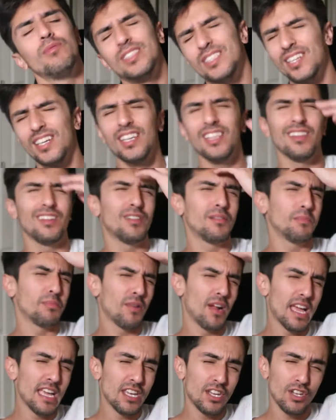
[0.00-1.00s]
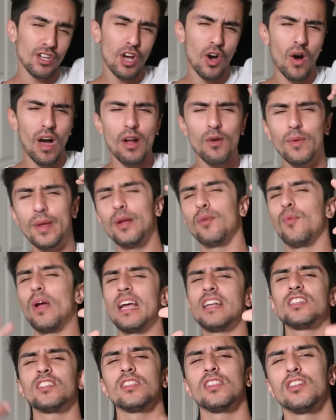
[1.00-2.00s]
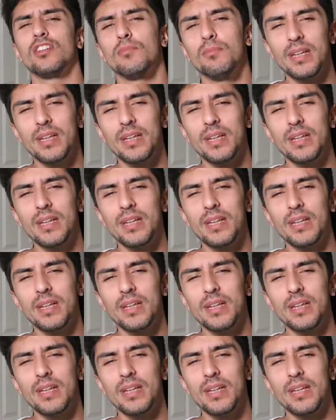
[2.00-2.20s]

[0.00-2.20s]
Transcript: We took a little break, you know, I rearranged a little